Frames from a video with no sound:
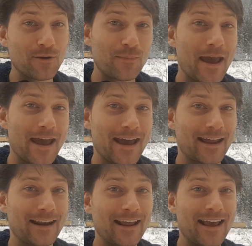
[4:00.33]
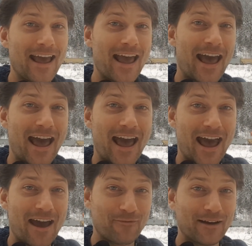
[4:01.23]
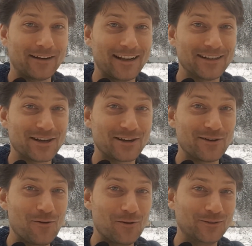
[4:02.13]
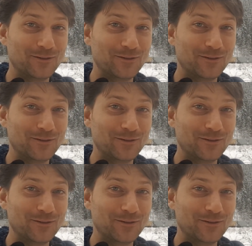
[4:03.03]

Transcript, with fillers: pan, I found a little chunk of gold.